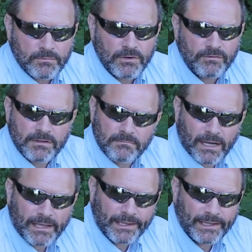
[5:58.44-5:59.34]
remove them
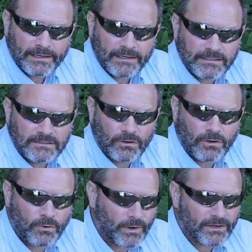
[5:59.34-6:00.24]
by hand, and so
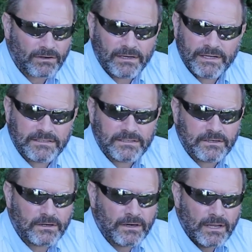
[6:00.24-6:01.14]
a quicker and
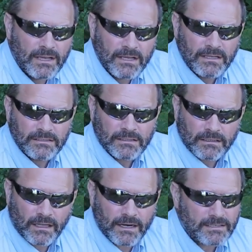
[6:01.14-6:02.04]
easier,
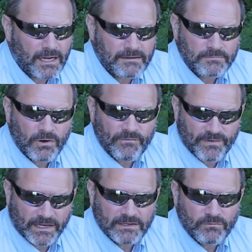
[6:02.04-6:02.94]
a lot of times more
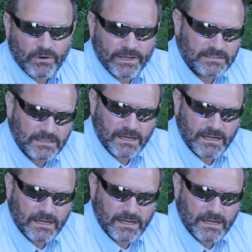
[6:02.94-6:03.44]
effective way is to